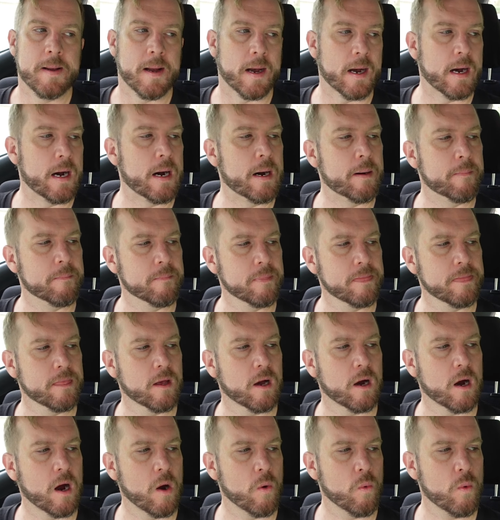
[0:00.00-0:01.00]

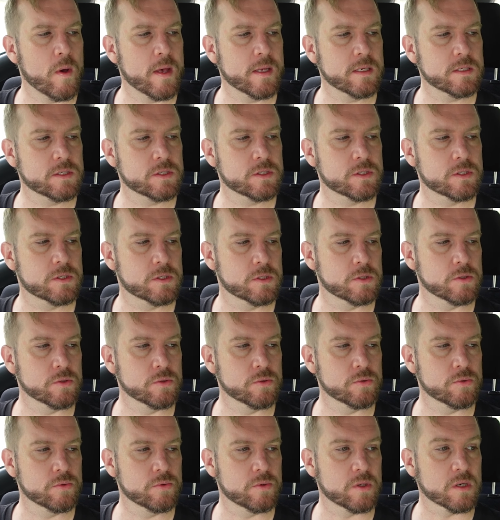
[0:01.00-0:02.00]
I went
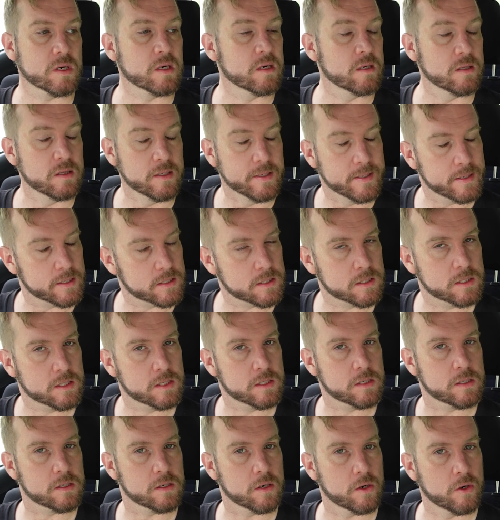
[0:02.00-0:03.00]
to the clinic
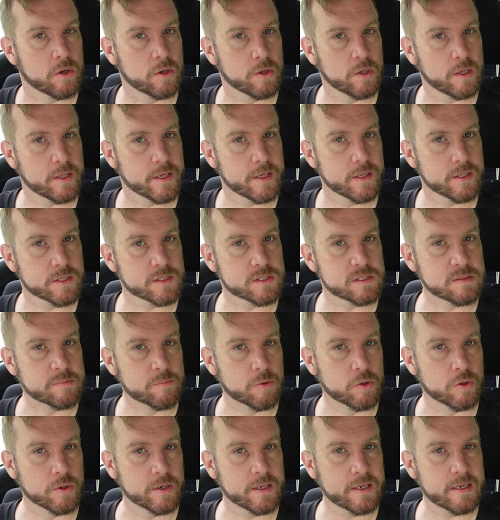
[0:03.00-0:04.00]
earlier this
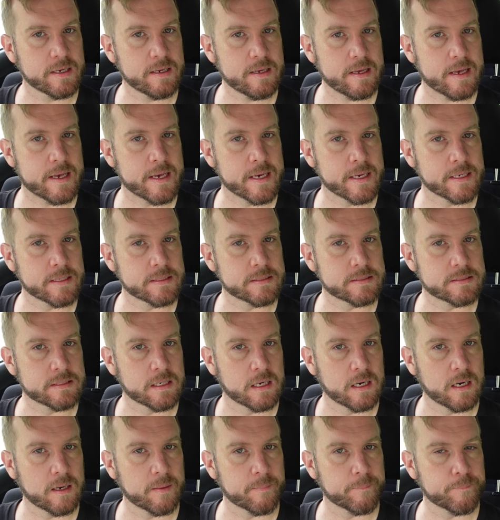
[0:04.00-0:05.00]
morning and
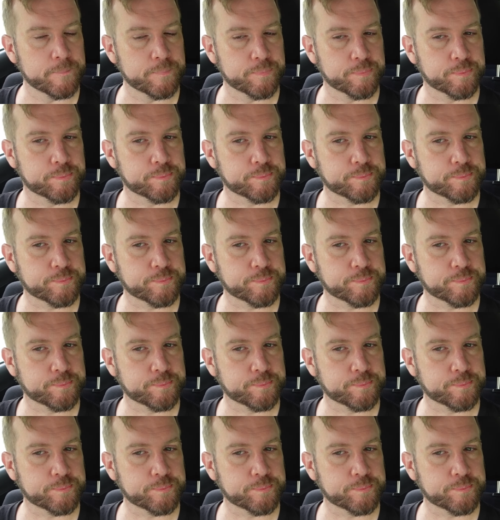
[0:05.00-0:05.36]
I